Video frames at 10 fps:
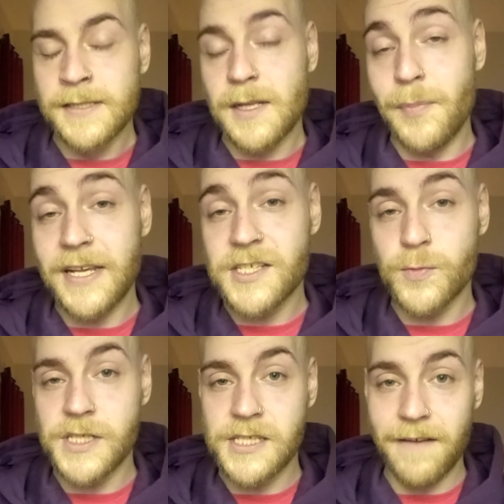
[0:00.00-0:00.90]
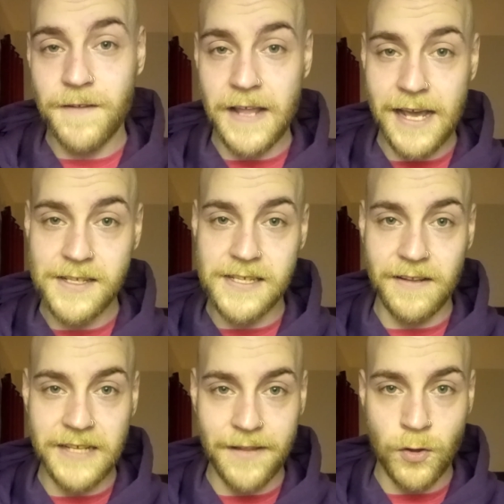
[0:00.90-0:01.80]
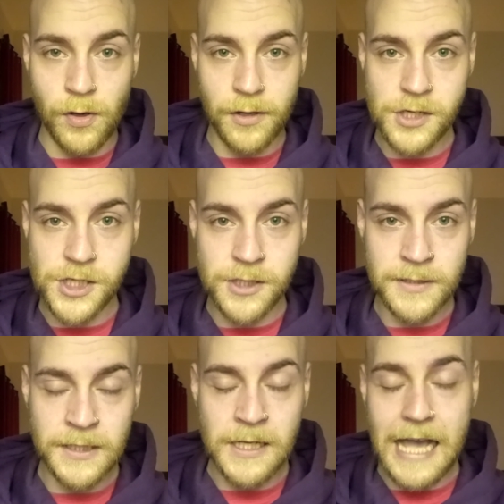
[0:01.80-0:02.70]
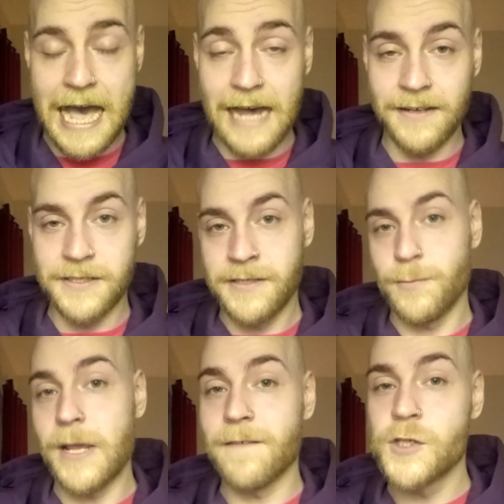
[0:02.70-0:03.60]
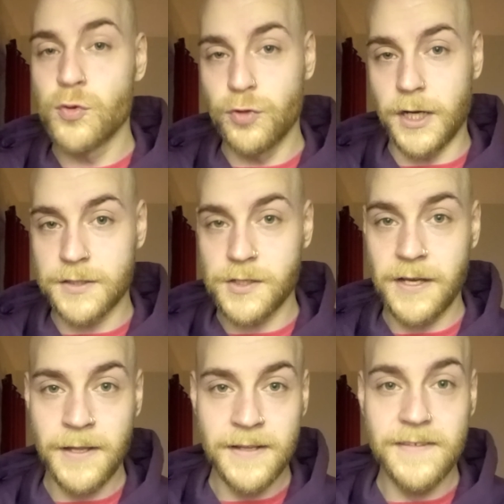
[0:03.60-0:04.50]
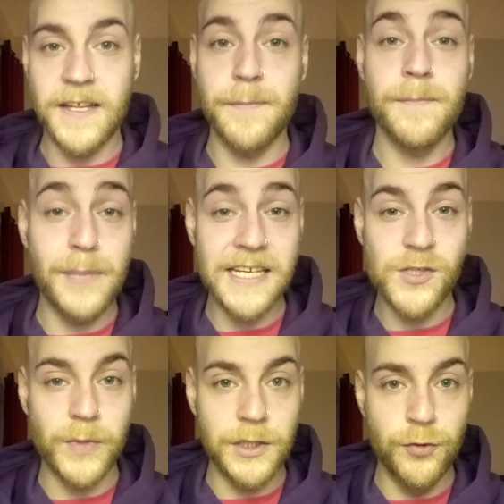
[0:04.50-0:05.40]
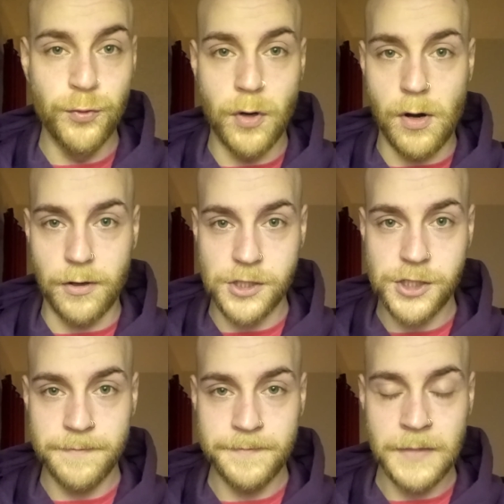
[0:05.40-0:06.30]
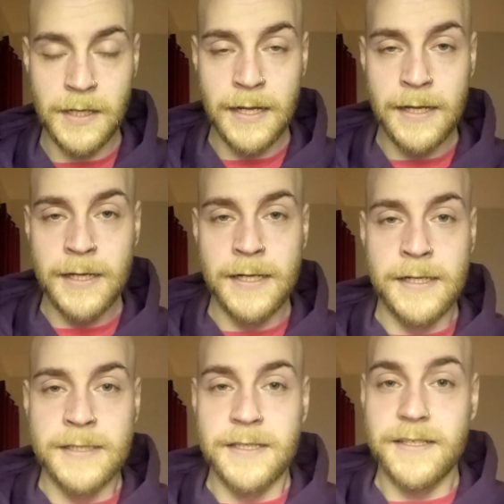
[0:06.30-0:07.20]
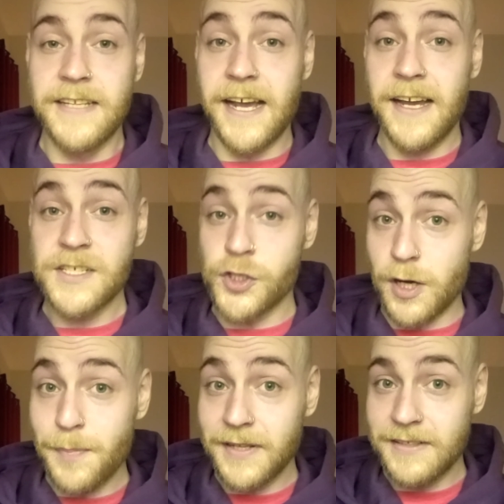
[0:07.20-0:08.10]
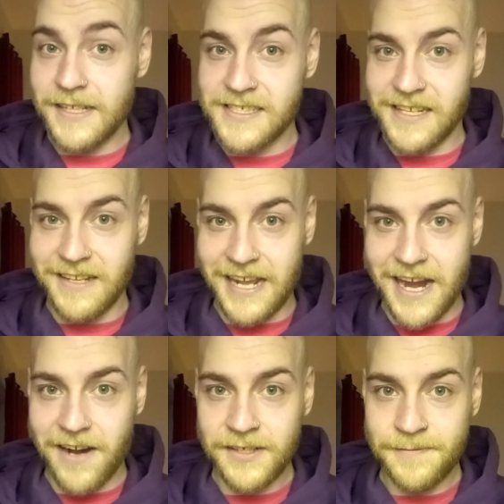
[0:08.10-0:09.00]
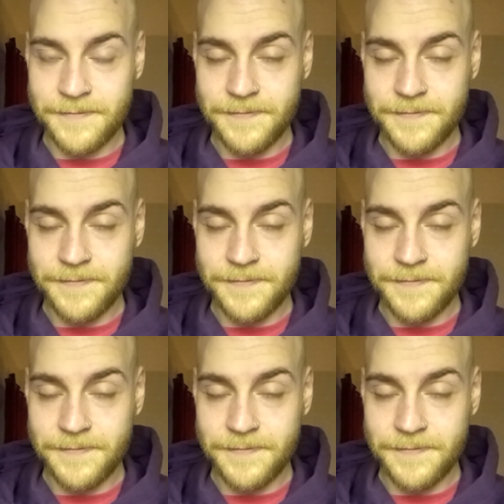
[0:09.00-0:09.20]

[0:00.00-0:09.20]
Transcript: the beast with 7 heads and 10 horns, and we have Sorat, the beast with 2 horns. The serpent is in the air.